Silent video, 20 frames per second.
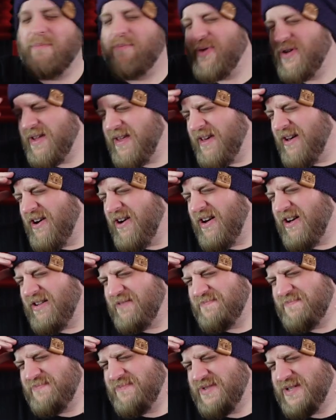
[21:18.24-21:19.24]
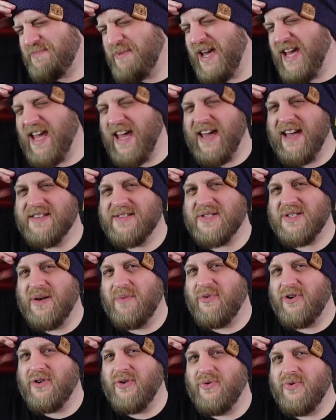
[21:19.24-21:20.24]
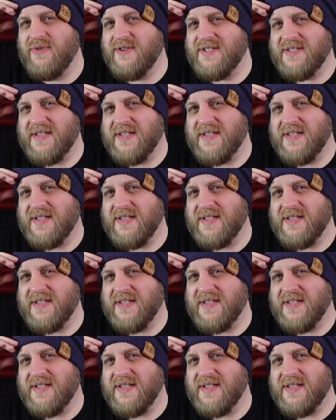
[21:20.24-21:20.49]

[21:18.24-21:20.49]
but y'all, speaking as someone who was